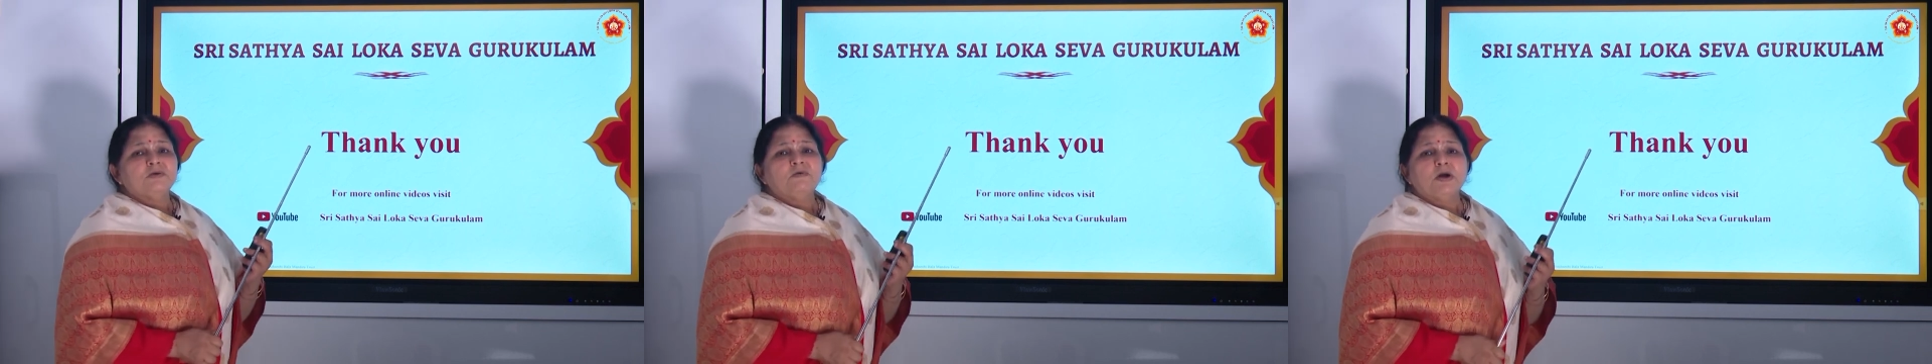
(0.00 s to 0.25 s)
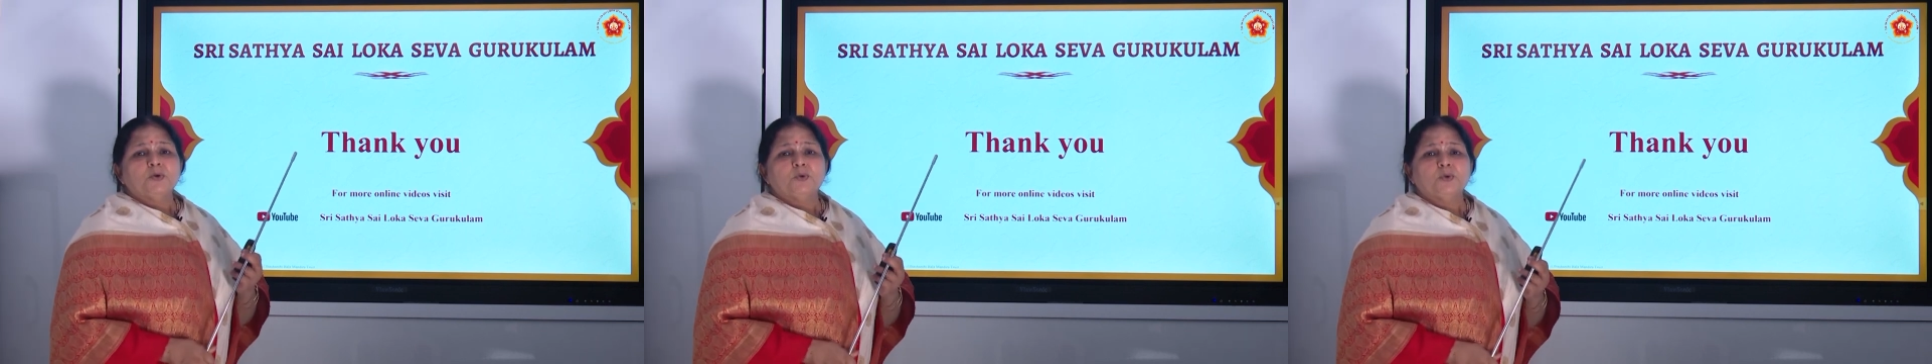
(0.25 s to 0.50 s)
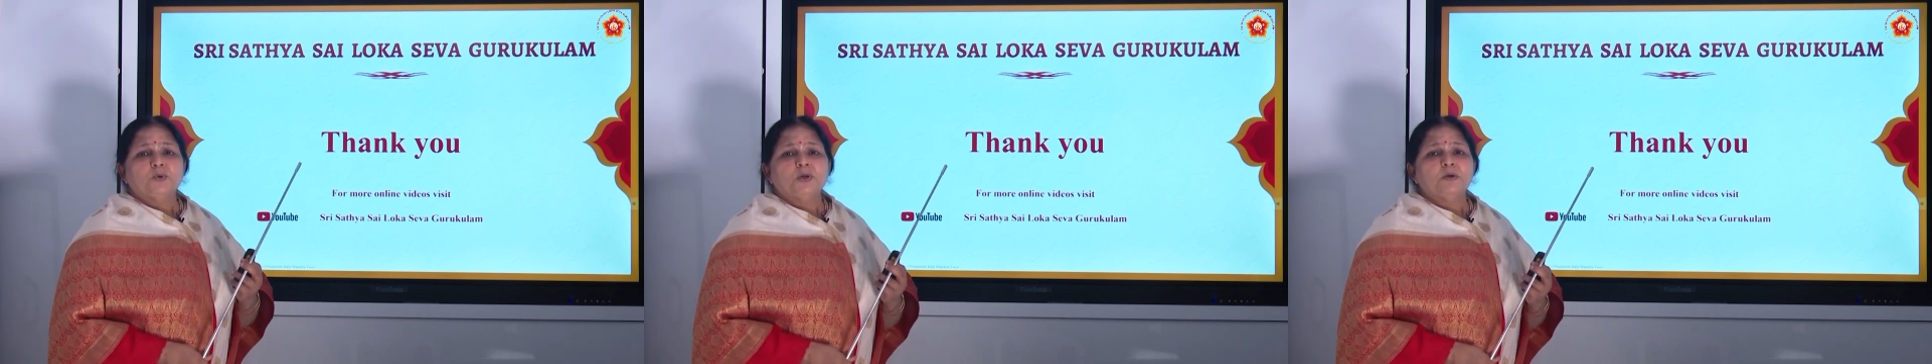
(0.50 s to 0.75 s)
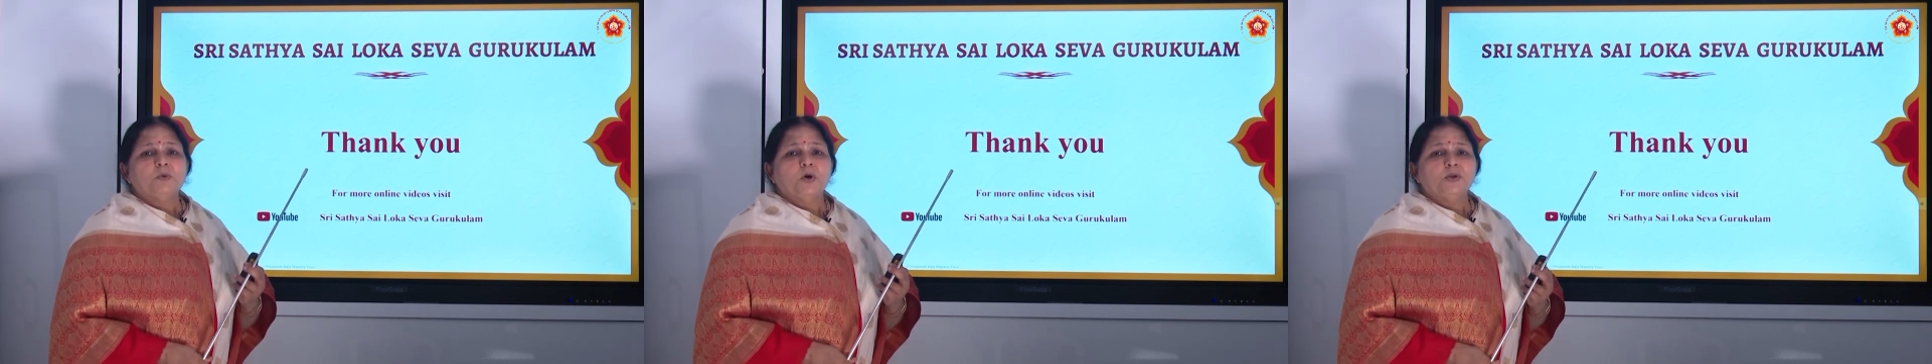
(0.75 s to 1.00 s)
Seva
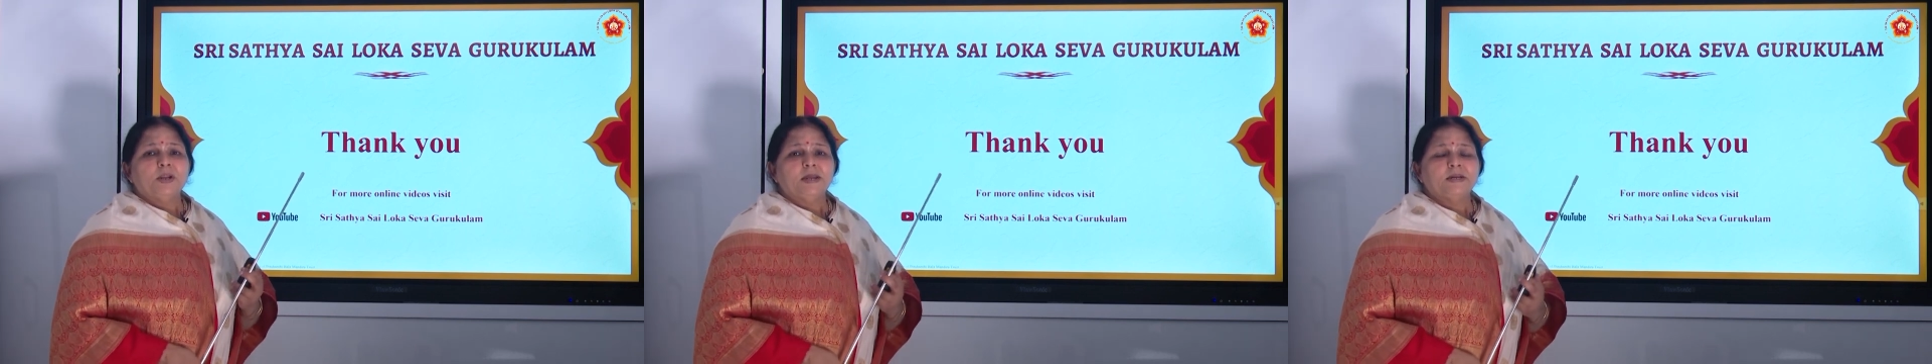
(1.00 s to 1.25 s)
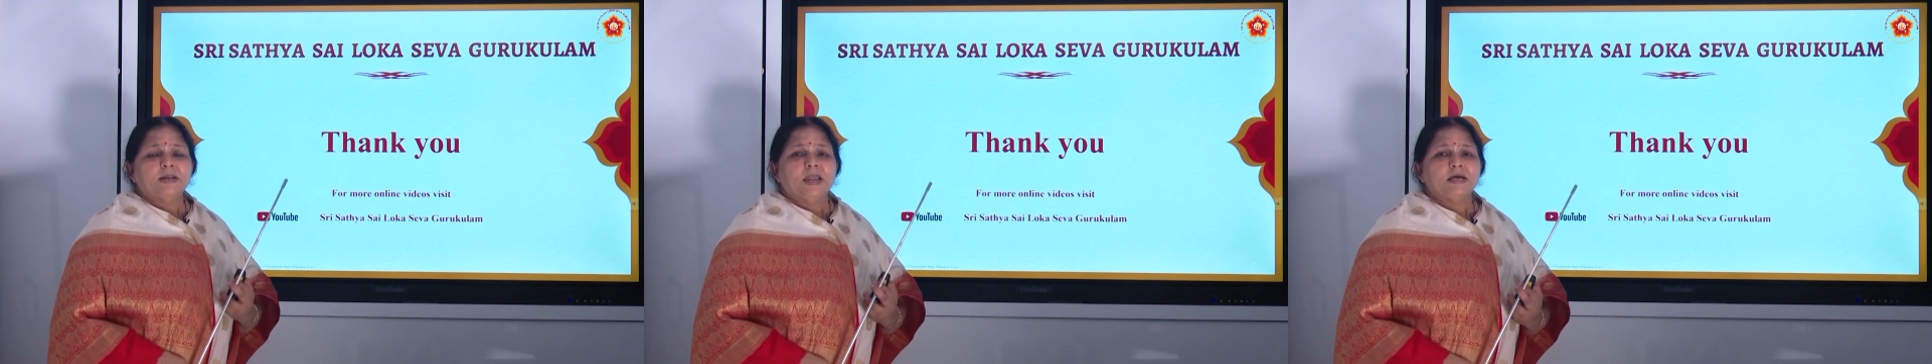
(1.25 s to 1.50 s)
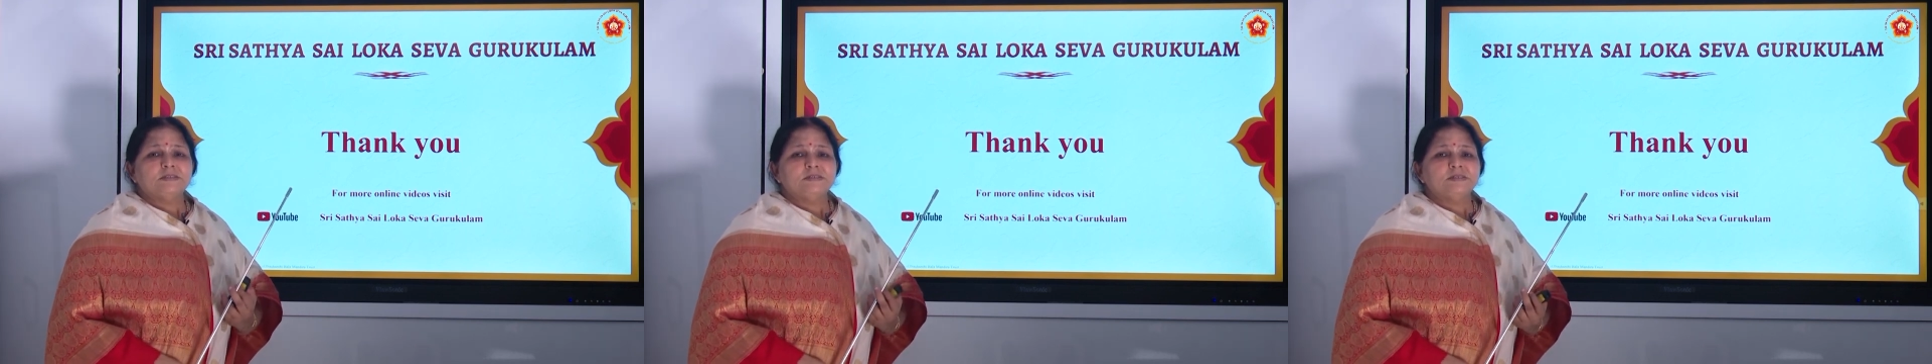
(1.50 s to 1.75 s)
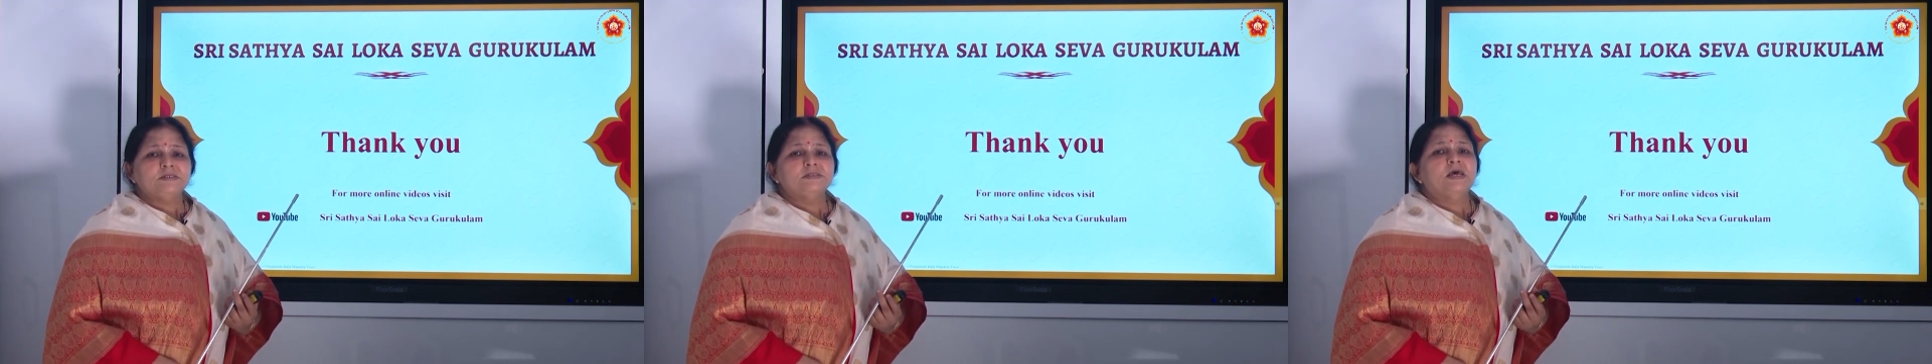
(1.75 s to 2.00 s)
Gurukulam online
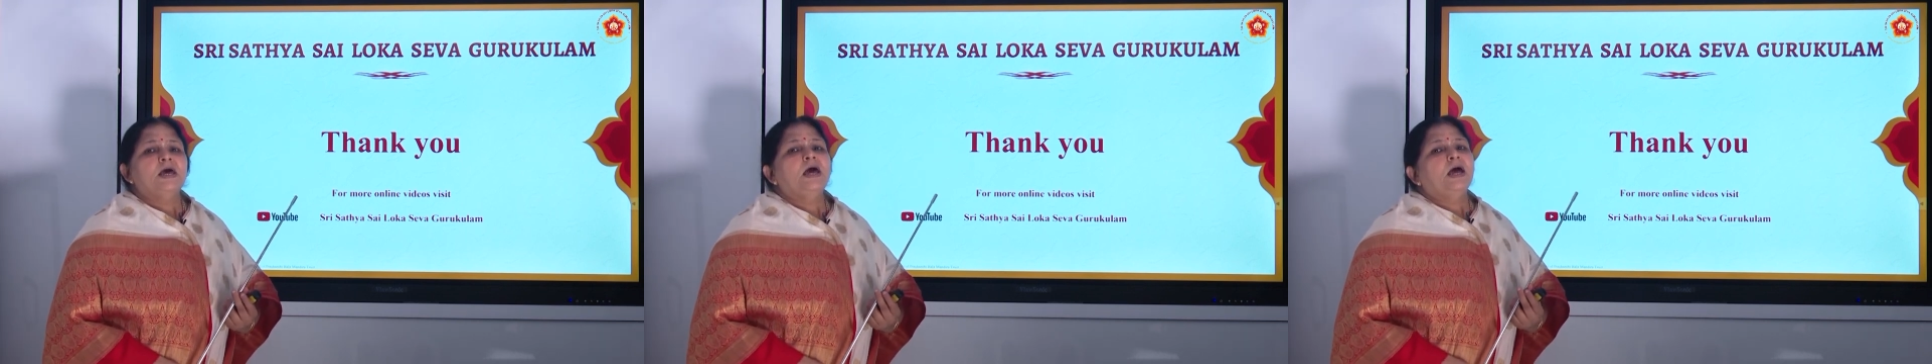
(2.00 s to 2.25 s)
classes.